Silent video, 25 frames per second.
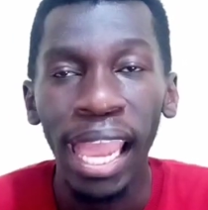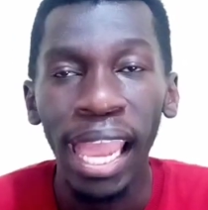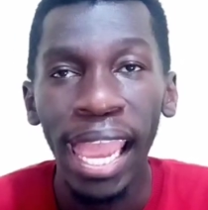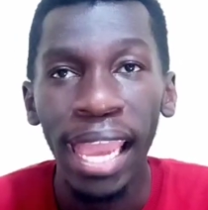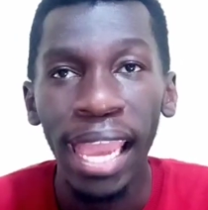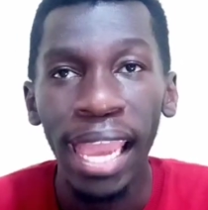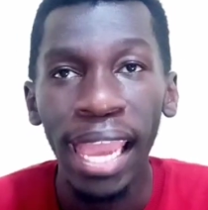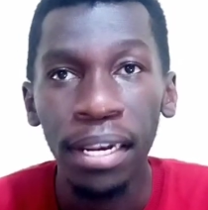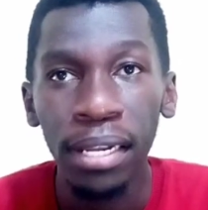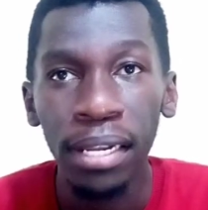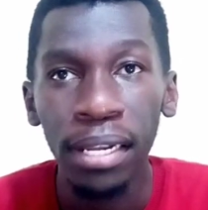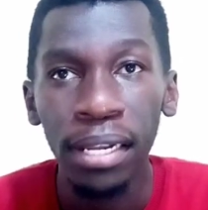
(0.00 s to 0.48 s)

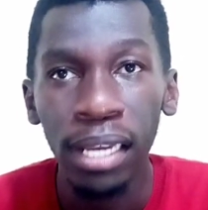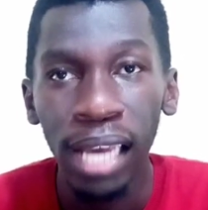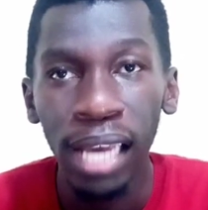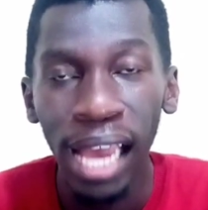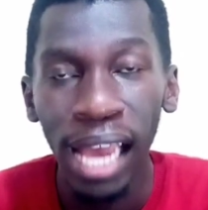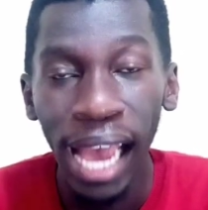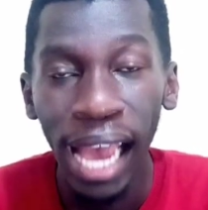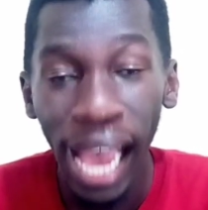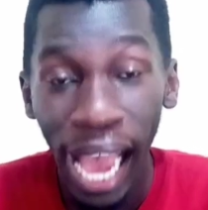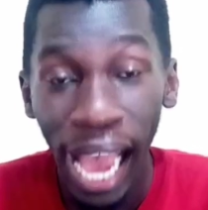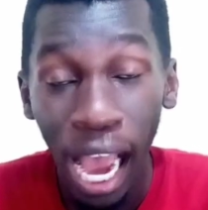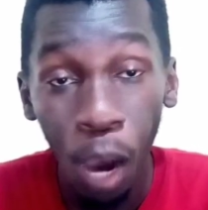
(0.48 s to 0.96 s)
and
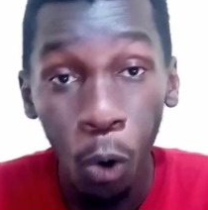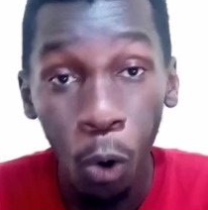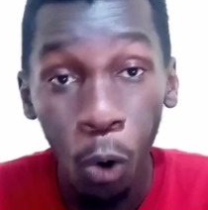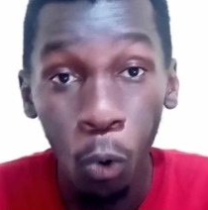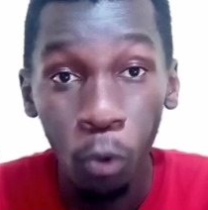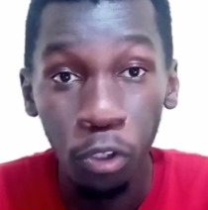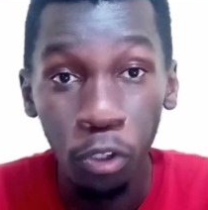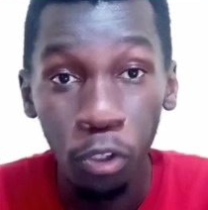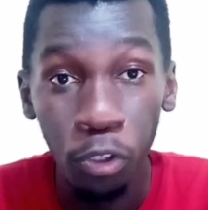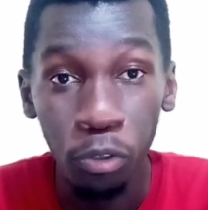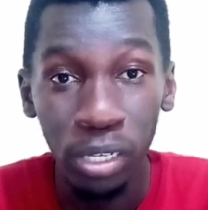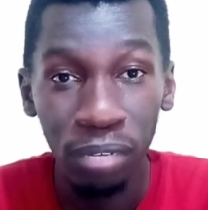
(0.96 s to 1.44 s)

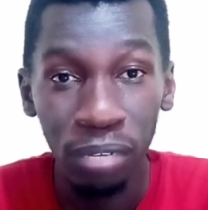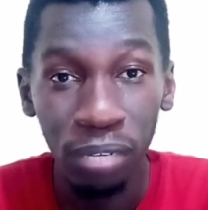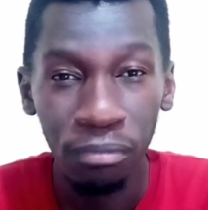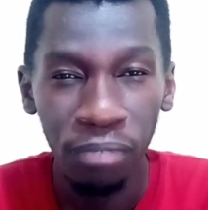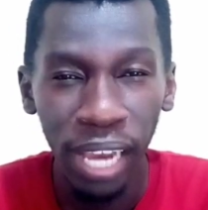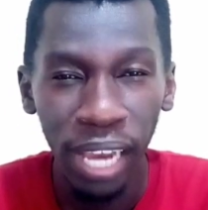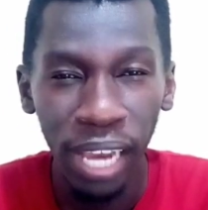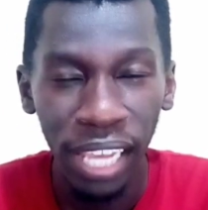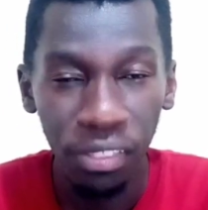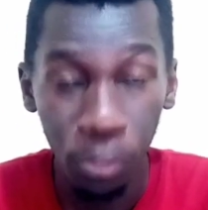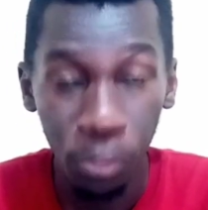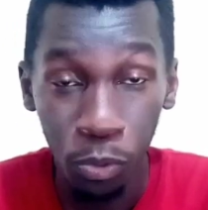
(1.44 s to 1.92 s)
how you can
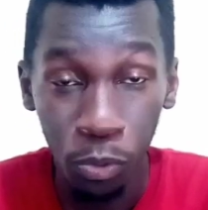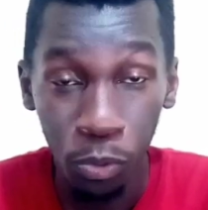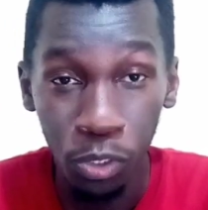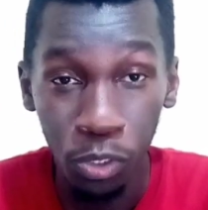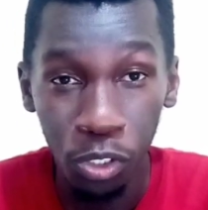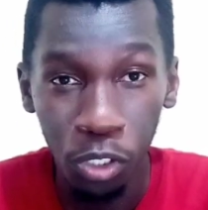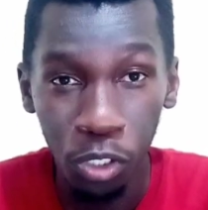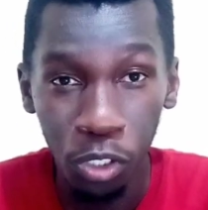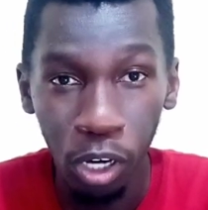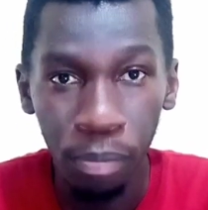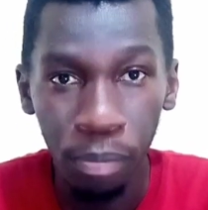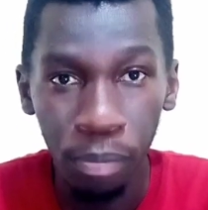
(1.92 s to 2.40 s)
find
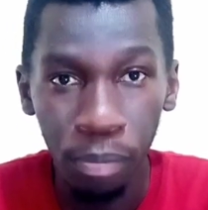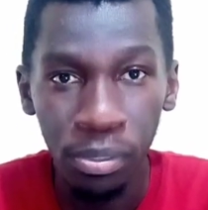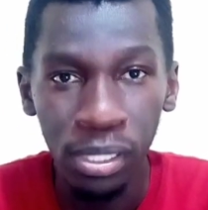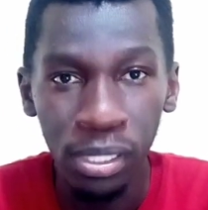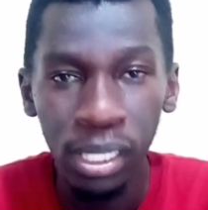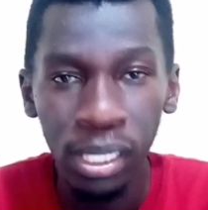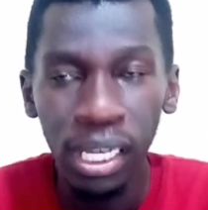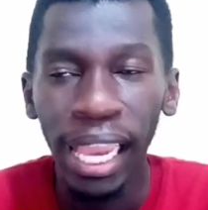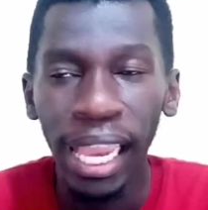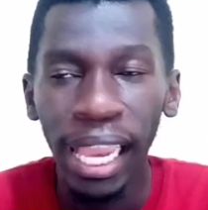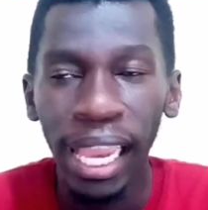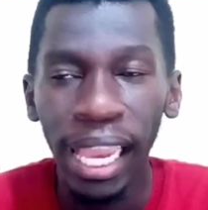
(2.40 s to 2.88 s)
those
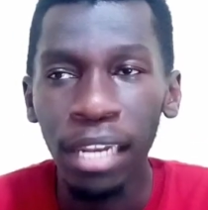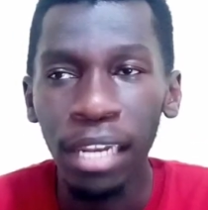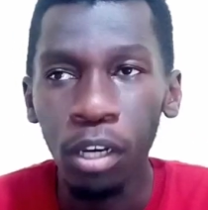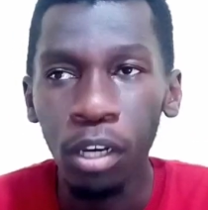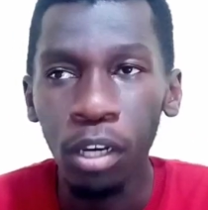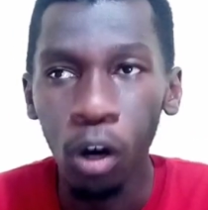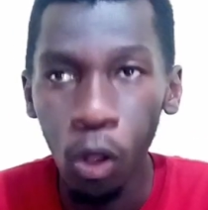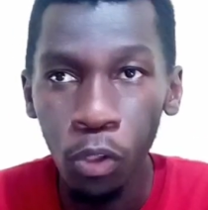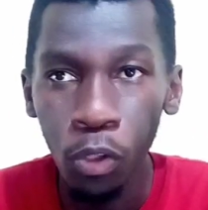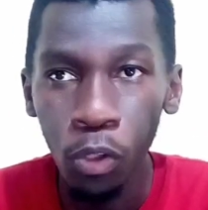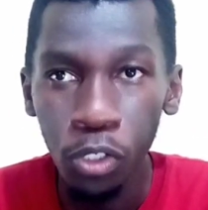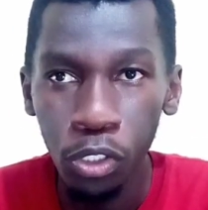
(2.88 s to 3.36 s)
jobs and
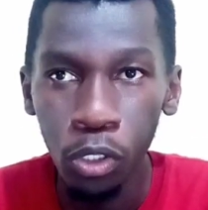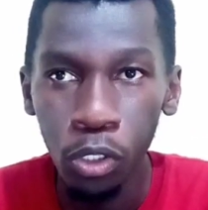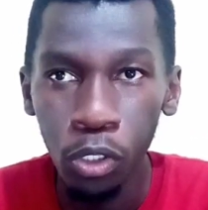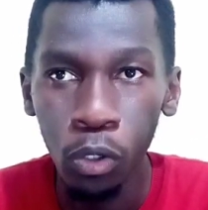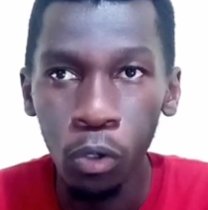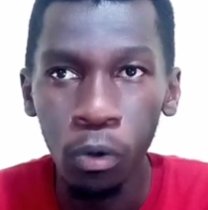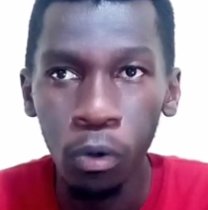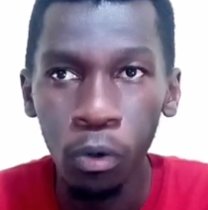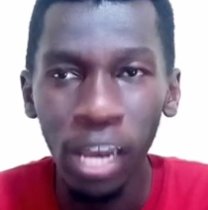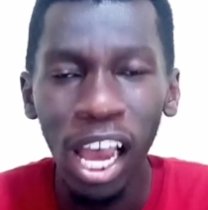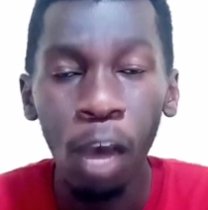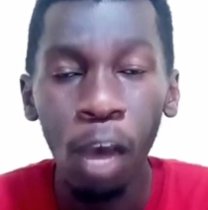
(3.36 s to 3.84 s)

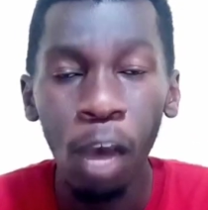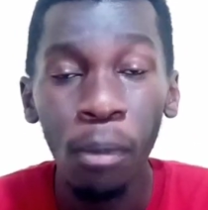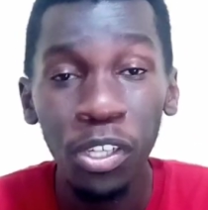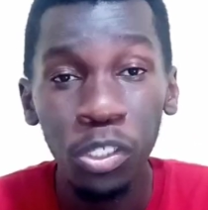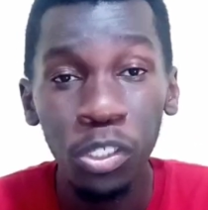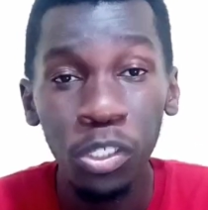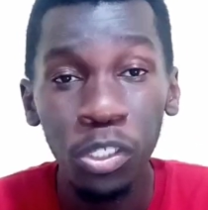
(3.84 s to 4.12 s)
also how